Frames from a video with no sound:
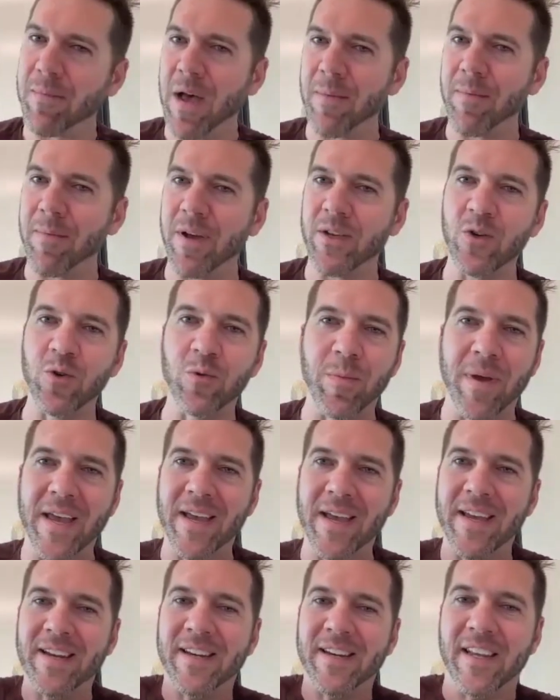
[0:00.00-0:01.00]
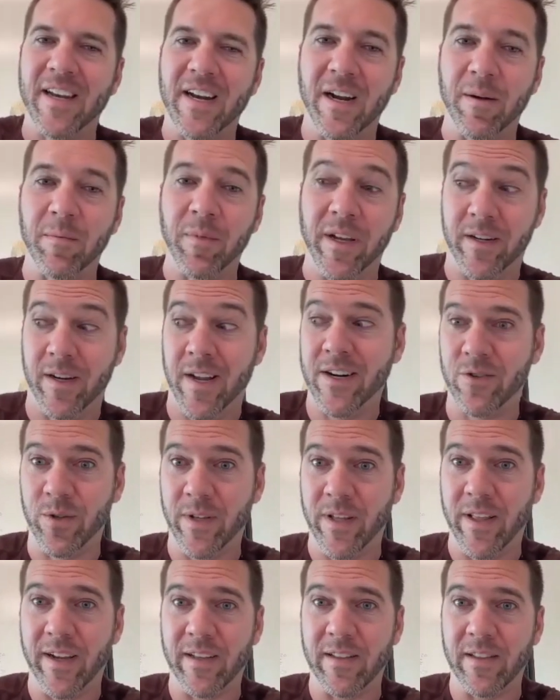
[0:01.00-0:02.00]
How about you, man? I'm like, I
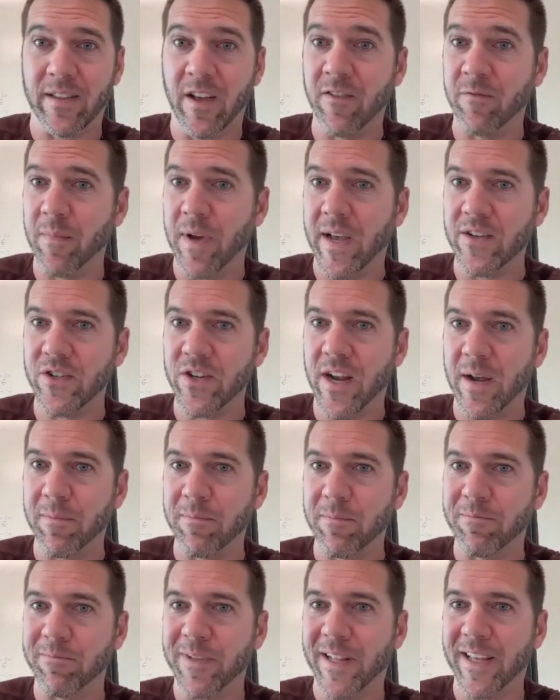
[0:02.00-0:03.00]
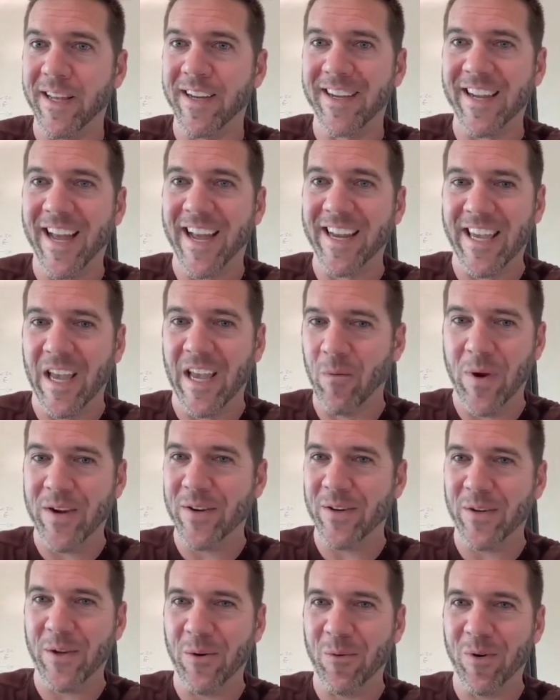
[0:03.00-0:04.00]
actually like love my job. Like, I can't
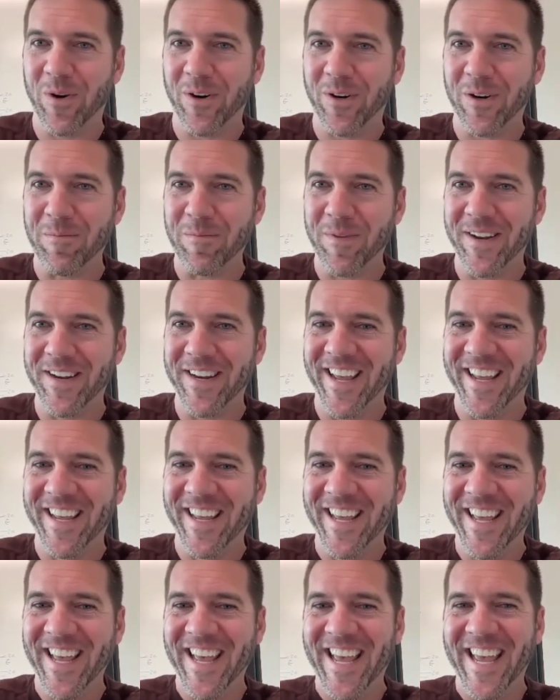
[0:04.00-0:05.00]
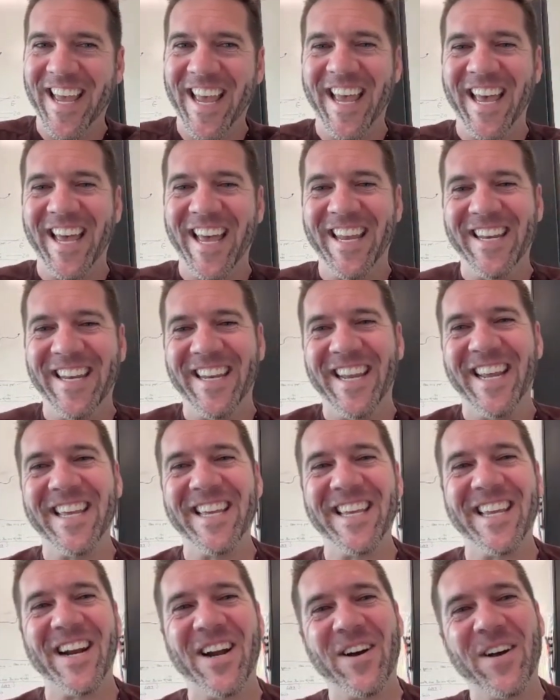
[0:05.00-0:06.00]
wait to go to work on Monday. And,
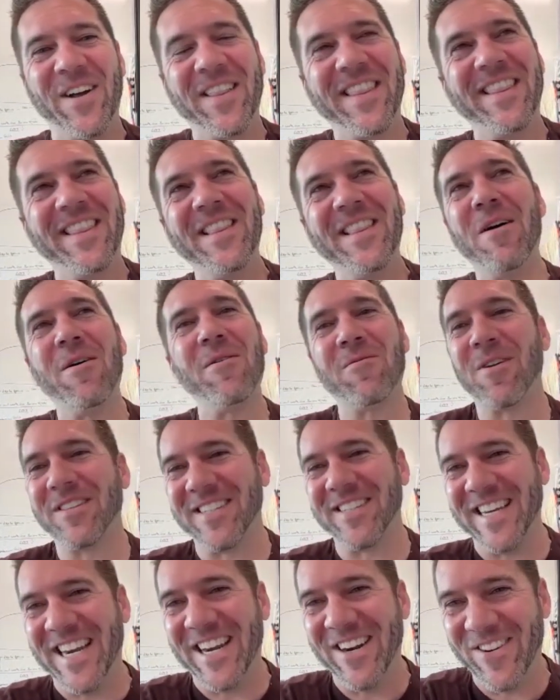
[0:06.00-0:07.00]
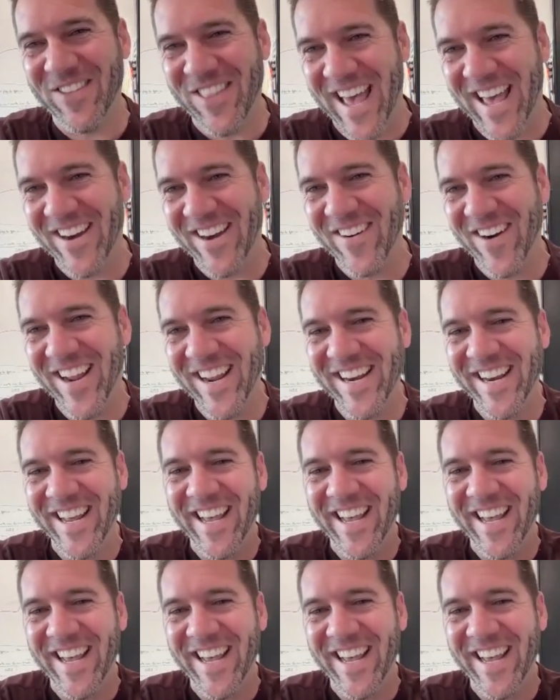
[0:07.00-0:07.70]
no one wants to hear that. Right.